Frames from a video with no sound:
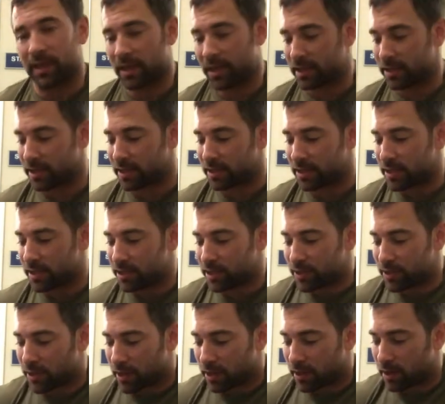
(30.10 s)
is a
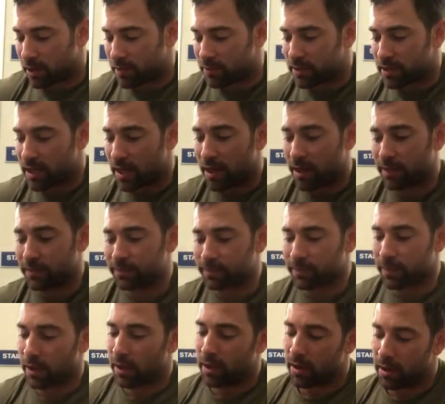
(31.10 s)
tissue that comes
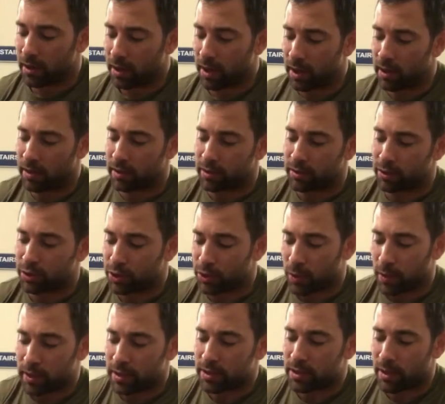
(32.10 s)
down, kind of
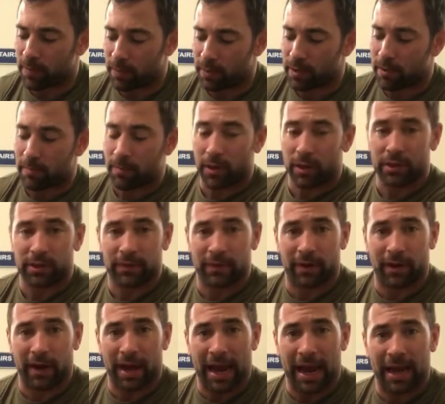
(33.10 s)
joins up with a bunch of
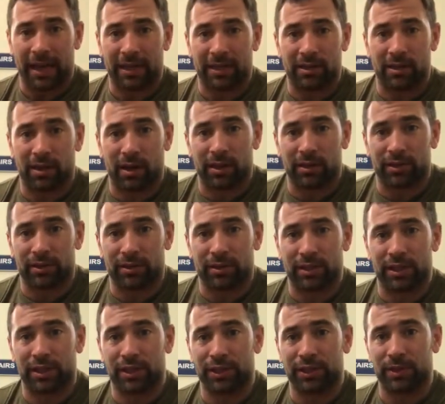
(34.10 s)
our
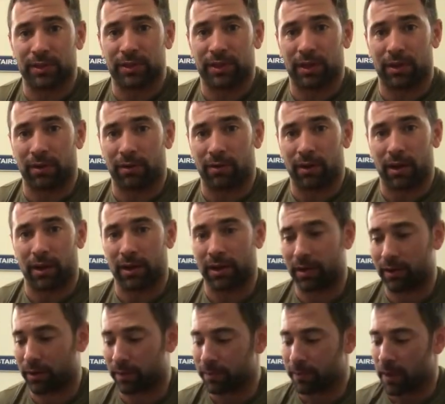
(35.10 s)
adductor tissues that are right
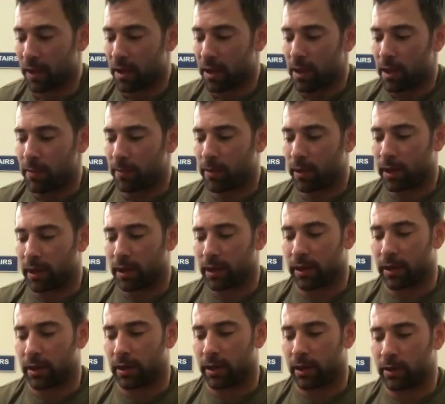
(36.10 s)
here, but
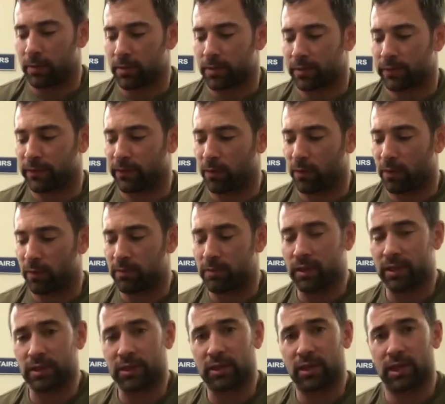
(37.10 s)
helps form
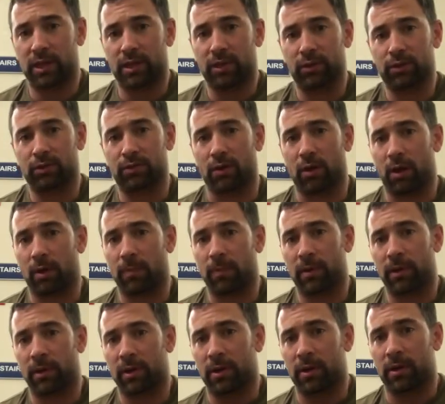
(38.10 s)
this
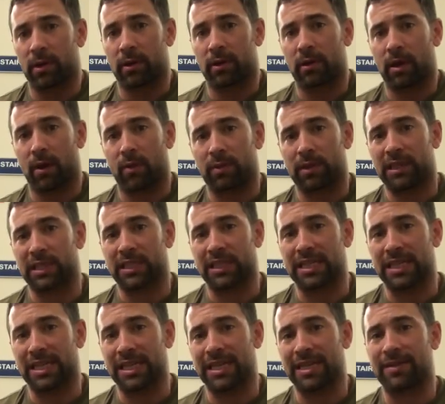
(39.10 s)
teardrop that we
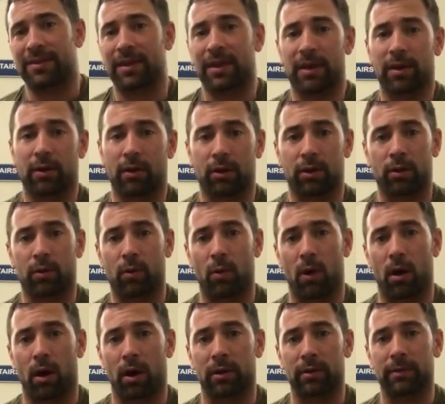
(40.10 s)
see in our
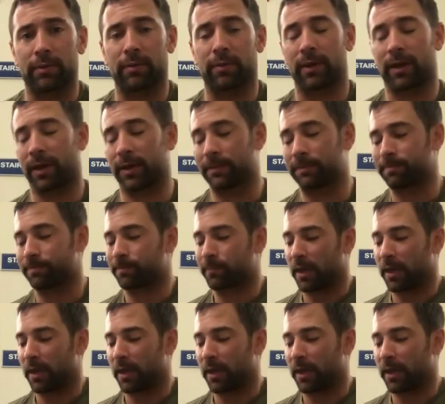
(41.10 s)
quad, okay?